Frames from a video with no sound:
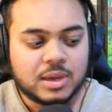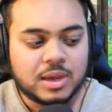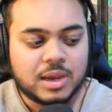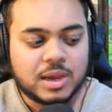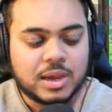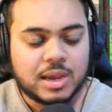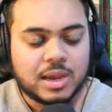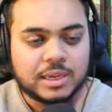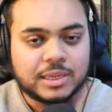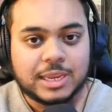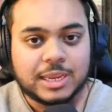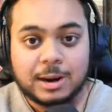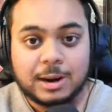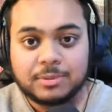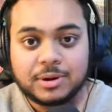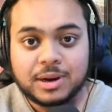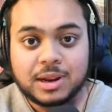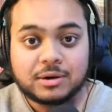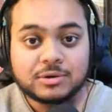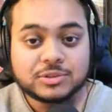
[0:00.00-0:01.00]

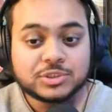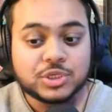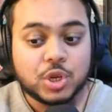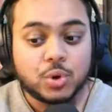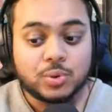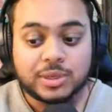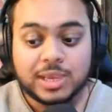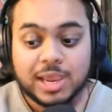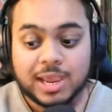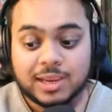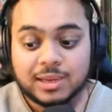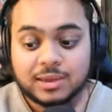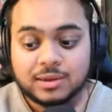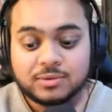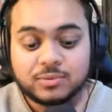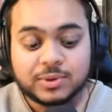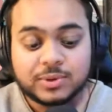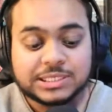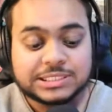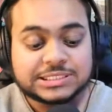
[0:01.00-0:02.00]
Gabriel's okay when
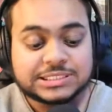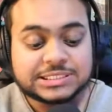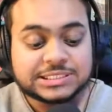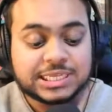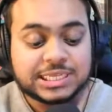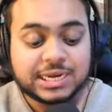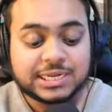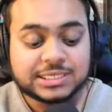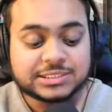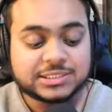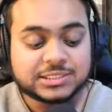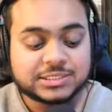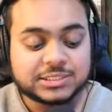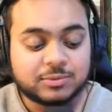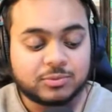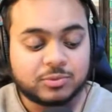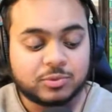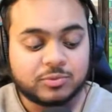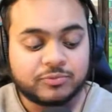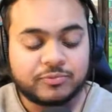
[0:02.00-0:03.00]
he's sat next to someone
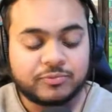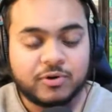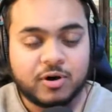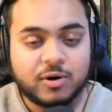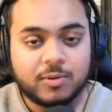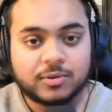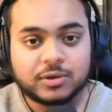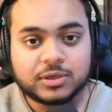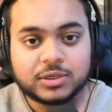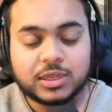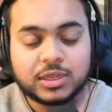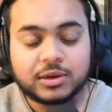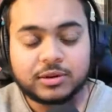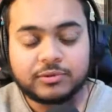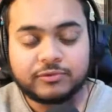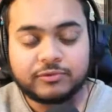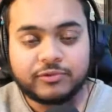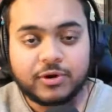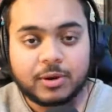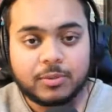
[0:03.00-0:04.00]
far
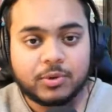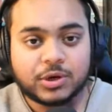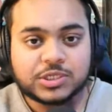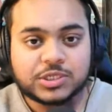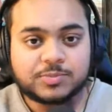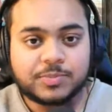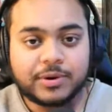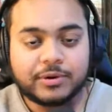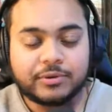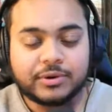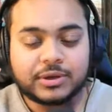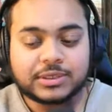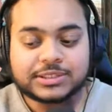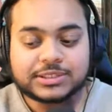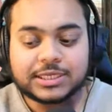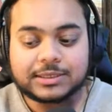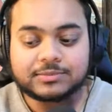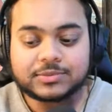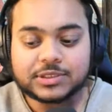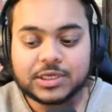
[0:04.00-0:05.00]
more experienced than
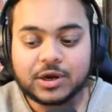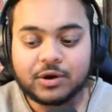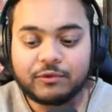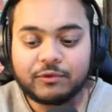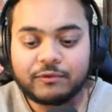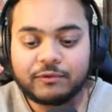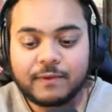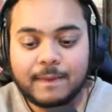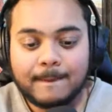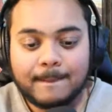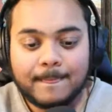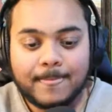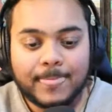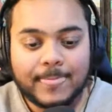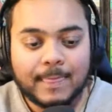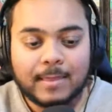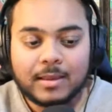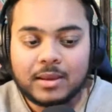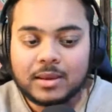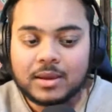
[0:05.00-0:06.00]
himself.
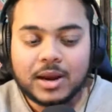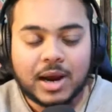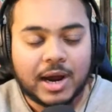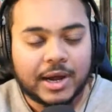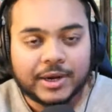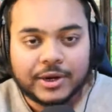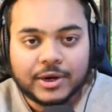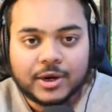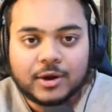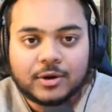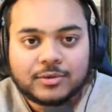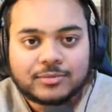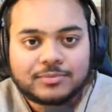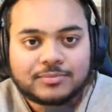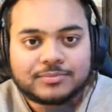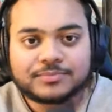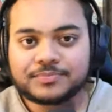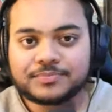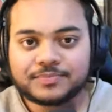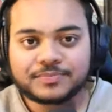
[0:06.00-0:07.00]
I don't know.
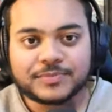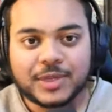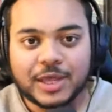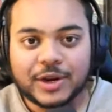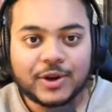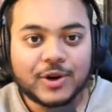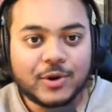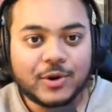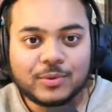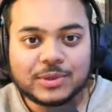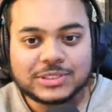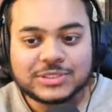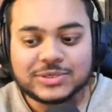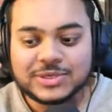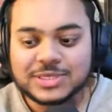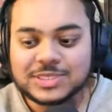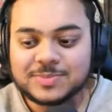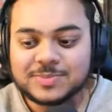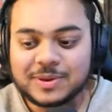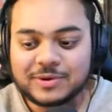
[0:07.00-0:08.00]
I don't know what to
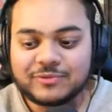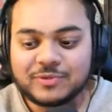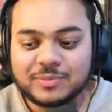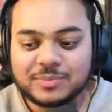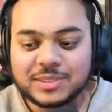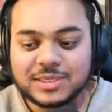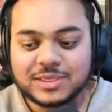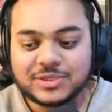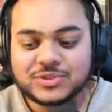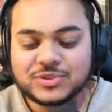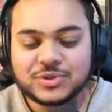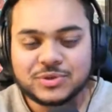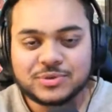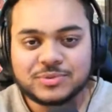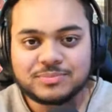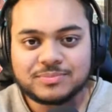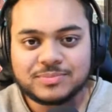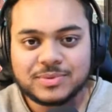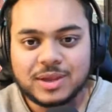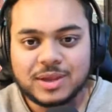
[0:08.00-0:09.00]
expect from these two.
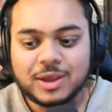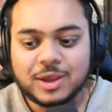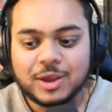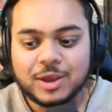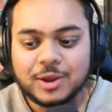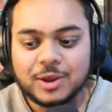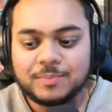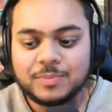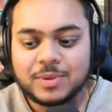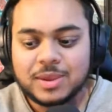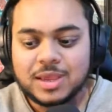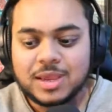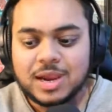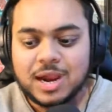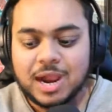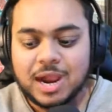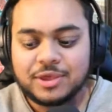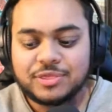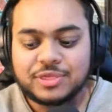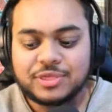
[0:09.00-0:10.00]
I
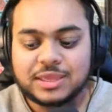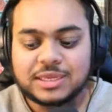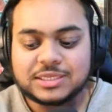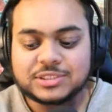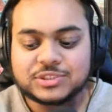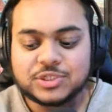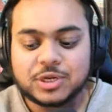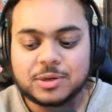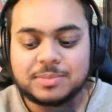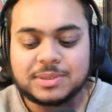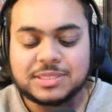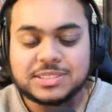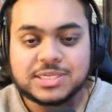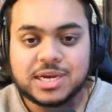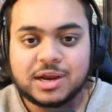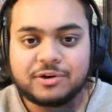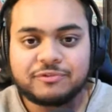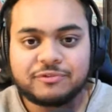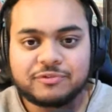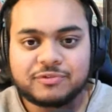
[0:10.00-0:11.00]
think it's going to be
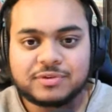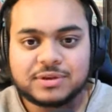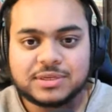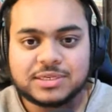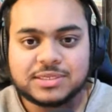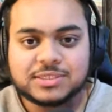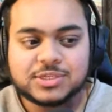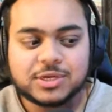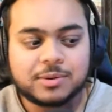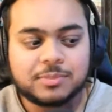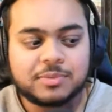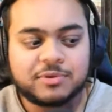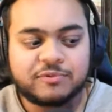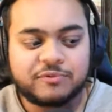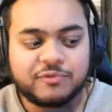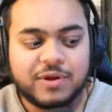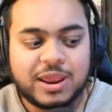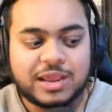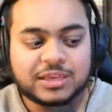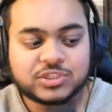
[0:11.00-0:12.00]
tough. It's going
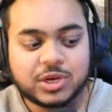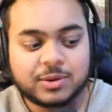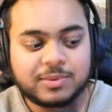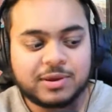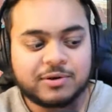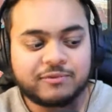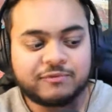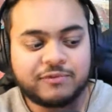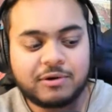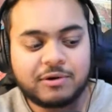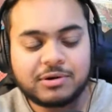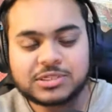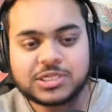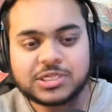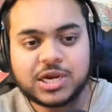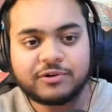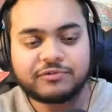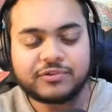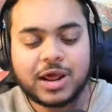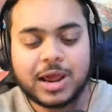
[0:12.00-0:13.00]
to be a very tough
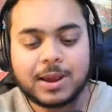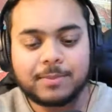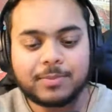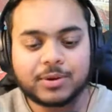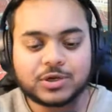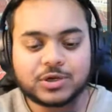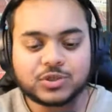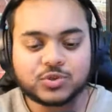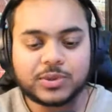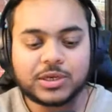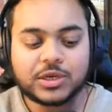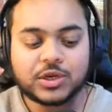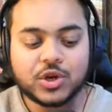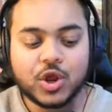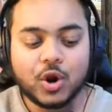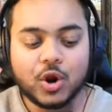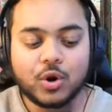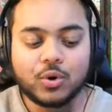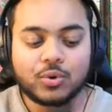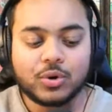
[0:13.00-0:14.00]
night because we
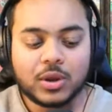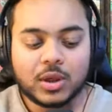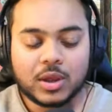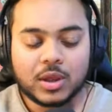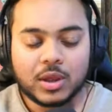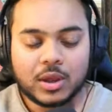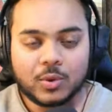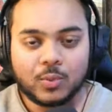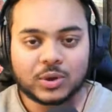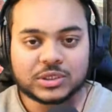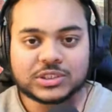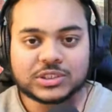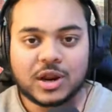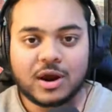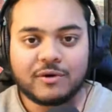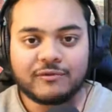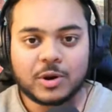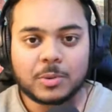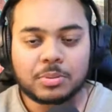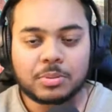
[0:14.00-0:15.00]
know what Slavia
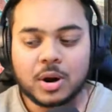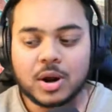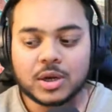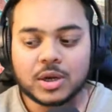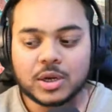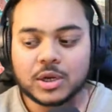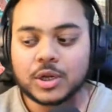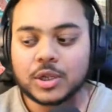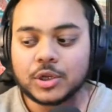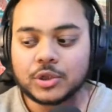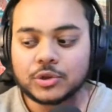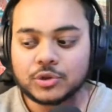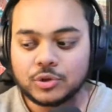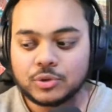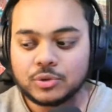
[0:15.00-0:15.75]
Praha are going to do.